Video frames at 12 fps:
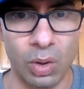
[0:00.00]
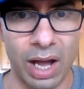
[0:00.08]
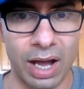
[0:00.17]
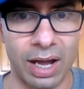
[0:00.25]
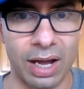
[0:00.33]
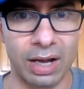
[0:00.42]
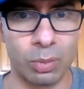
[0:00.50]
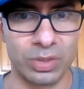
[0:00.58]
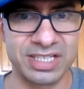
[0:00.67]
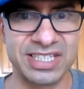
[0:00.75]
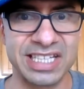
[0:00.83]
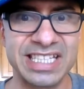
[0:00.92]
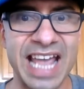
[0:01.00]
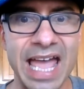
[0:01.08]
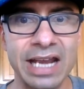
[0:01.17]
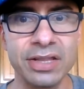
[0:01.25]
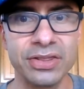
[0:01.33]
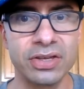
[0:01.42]
uh, was the
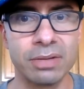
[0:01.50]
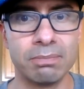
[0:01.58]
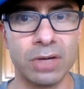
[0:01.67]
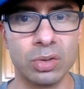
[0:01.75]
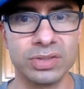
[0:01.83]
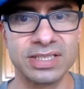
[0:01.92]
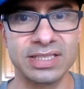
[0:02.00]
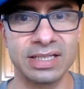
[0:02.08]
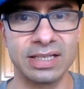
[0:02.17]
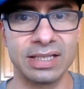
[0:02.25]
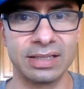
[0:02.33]
tenth most